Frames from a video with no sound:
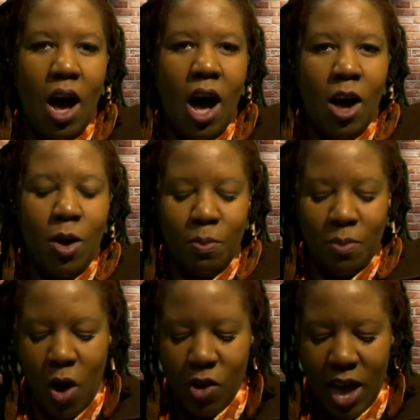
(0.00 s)

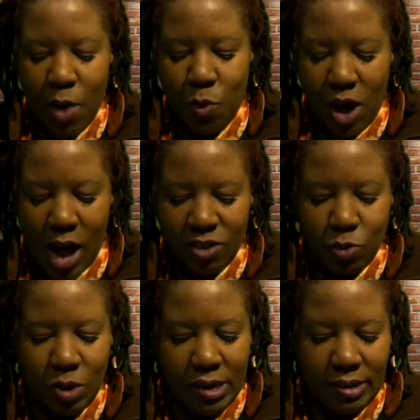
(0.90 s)
Okay, well, I
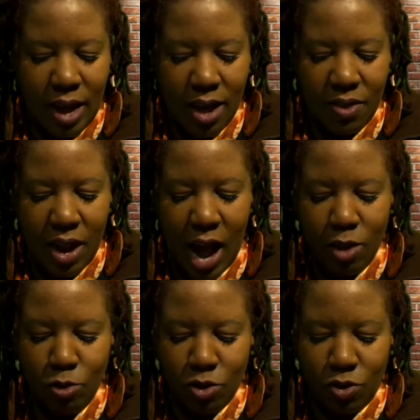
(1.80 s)
just want to say that I
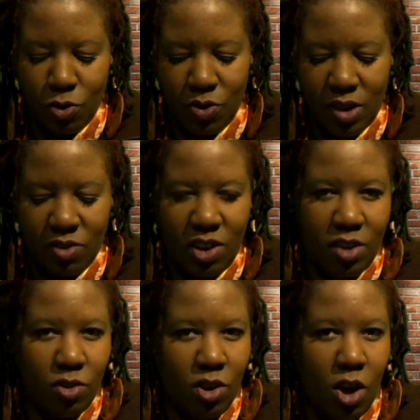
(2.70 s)
used to do this
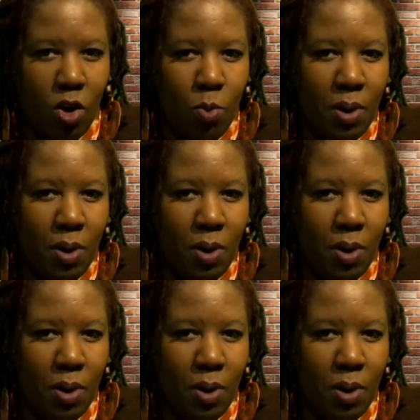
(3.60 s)
years ago,